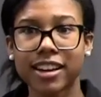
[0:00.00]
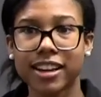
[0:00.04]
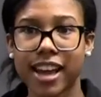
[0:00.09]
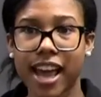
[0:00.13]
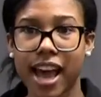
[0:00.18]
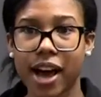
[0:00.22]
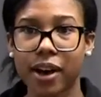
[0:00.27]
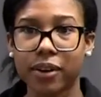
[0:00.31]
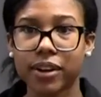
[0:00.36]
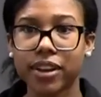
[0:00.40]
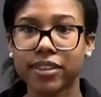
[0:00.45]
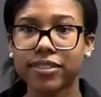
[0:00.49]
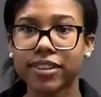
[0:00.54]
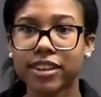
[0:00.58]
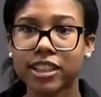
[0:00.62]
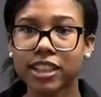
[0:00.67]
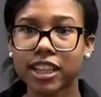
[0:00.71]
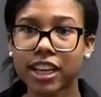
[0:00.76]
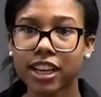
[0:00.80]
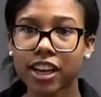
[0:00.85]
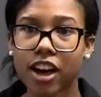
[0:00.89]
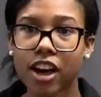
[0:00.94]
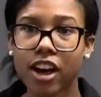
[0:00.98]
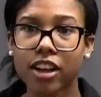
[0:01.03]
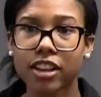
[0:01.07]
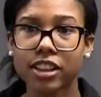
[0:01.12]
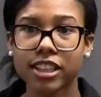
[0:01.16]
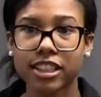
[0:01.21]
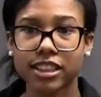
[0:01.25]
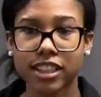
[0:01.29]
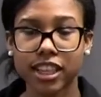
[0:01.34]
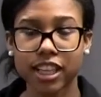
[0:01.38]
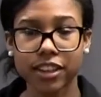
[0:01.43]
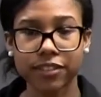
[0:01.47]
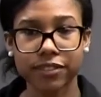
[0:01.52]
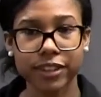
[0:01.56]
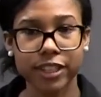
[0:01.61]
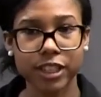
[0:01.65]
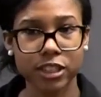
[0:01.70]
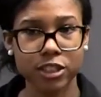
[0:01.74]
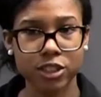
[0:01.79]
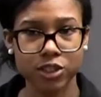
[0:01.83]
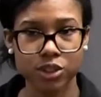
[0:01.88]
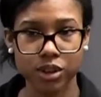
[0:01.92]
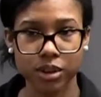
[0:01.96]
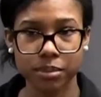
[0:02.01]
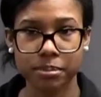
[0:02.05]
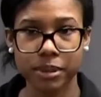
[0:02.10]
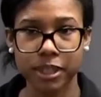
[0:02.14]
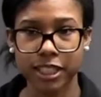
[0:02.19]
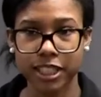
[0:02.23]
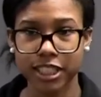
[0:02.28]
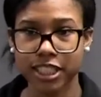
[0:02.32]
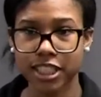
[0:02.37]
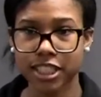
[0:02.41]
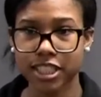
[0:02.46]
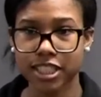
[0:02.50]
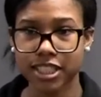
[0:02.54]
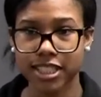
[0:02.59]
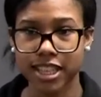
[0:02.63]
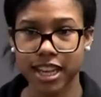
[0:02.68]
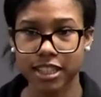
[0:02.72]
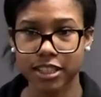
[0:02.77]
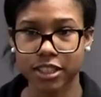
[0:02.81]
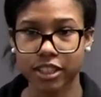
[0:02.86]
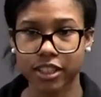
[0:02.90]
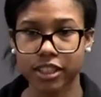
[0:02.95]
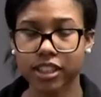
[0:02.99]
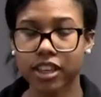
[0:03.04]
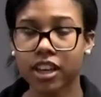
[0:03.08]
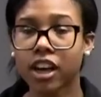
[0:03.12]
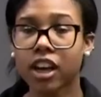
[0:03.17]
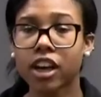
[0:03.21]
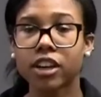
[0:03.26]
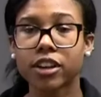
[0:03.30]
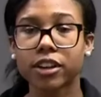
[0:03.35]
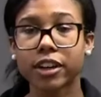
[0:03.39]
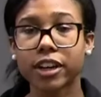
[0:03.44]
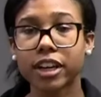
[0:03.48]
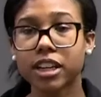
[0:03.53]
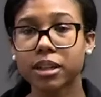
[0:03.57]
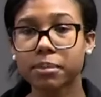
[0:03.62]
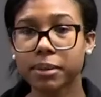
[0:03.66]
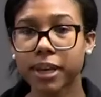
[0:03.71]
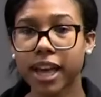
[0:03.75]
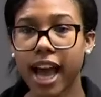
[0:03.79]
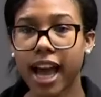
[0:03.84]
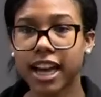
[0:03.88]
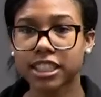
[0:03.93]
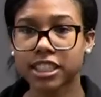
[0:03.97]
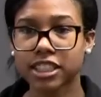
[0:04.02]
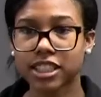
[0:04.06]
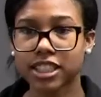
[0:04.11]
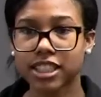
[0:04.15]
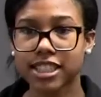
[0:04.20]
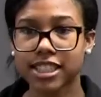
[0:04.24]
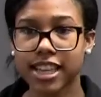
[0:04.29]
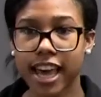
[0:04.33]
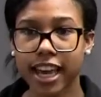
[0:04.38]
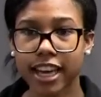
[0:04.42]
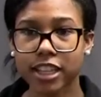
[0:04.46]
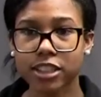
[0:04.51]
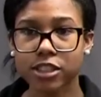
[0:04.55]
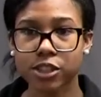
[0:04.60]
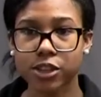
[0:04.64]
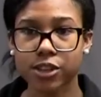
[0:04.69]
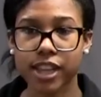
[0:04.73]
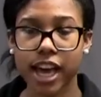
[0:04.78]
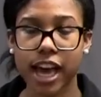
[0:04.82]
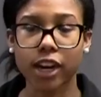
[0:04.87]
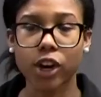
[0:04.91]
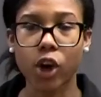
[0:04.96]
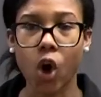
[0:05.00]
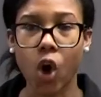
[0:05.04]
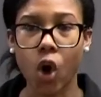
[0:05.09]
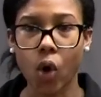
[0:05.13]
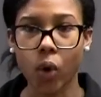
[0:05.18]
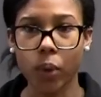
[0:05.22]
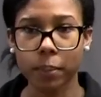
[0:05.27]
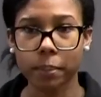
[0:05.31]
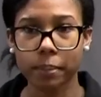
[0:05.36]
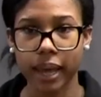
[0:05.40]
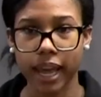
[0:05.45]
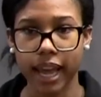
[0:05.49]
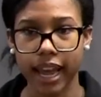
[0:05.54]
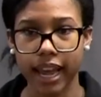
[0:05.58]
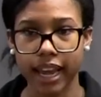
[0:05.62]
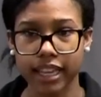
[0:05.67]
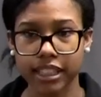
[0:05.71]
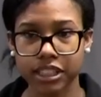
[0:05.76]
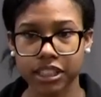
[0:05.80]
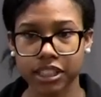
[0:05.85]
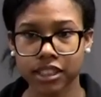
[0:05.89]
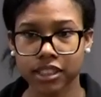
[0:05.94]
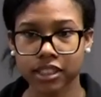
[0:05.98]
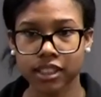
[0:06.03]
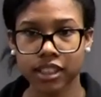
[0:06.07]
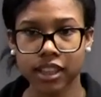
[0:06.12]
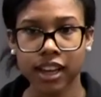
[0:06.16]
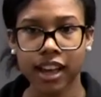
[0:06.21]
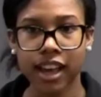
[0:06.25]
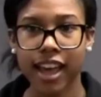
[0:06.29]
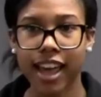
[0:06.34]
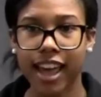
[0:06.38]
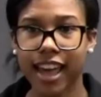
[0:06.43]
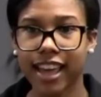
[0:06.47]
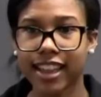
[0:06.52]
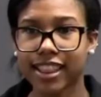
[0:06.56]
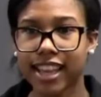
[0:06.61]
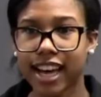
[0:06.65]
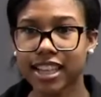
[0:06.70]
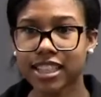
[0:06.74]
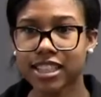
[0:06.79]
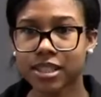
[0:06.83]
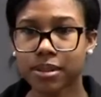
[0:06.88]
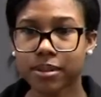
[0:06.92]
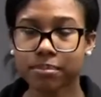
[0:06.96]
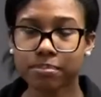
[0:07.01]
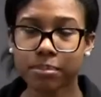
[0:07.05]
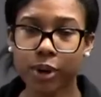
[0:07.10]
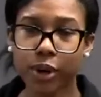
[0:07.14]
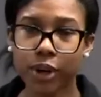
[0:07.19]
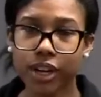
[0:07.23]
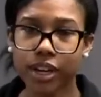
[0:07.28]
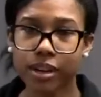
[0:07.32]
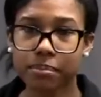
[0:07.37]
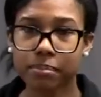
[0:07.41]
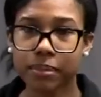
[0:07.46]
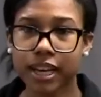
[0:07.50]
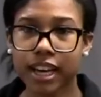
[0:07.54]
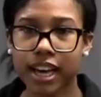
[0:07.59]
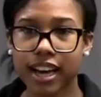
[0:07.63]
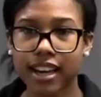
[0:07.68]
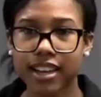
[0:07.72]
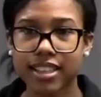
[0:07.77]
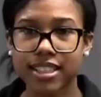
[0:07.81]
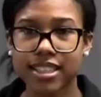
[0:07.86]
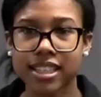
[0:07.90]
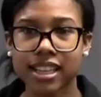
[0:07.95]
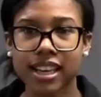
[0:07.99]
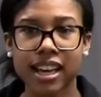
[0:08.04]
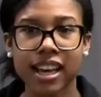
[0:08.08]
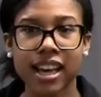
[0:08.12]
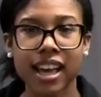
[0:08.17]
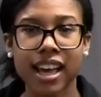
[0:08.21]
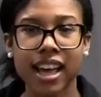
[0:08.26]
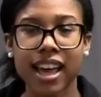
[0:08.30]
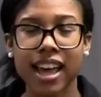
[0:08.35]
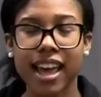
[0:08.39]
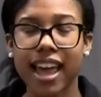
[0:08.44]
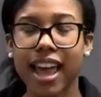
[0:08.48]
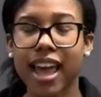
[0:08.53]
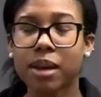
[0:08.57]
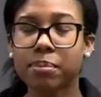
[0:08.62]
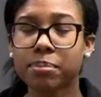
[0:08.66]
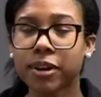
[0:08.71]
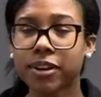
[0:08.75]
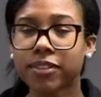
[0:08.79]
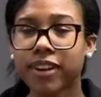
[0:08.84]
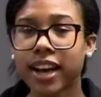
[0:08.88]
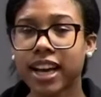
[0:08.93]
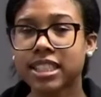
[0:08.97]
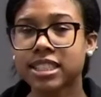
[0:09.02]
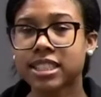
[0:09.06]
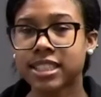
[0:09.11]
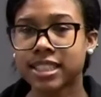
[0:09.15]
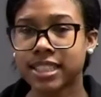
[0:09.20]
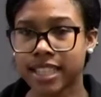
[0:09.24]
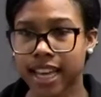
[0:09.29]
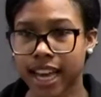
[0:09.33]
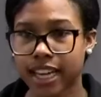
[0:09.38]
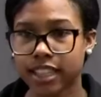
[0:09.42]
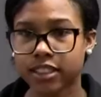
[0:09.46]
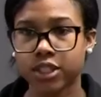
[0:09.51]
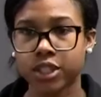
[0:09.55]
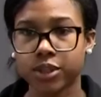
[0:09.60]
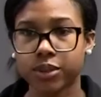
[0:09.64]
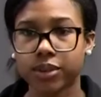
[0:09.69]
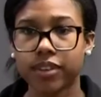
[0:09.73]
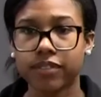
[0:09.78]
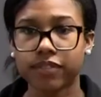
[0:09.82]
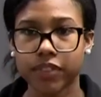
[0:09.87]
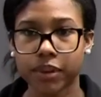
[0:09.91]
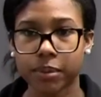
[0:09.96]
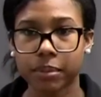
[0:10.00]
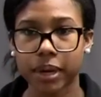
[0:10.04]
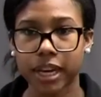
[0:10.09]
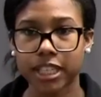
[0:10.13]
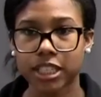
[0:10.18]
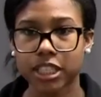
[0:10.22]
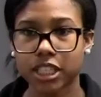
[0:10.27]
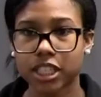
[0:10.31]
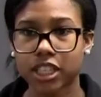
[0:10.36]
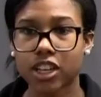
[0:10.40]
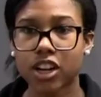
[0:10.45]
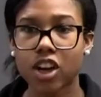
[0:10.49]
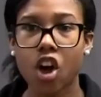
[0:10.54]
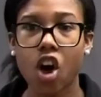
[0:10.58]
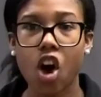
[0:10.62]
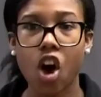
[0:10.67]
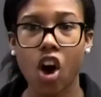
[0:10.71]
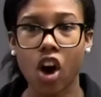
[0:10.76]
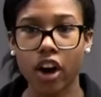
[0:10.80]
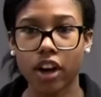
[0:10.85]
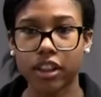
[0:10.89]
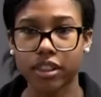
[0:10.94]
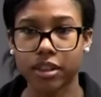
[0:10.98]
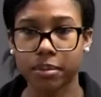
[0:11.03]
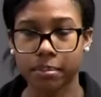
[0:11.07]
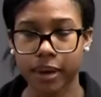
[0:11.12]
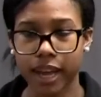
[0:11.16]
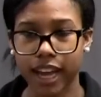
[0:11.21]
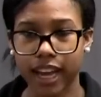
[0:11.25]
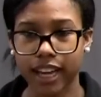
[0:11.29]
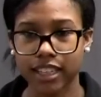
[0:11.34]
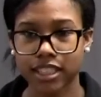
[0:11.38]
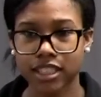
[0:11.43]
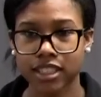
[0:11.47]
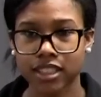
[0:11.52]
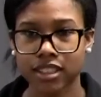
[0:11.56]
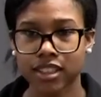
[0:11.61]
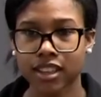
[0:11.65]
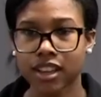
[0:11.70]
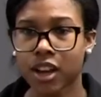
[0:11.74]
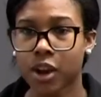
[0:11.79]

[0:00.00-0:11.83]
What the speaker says: Now, if you click on the link for the Storm Prediction Center, you're going to be actually taken to that home page. And that's important because it provides day 2 information on the page.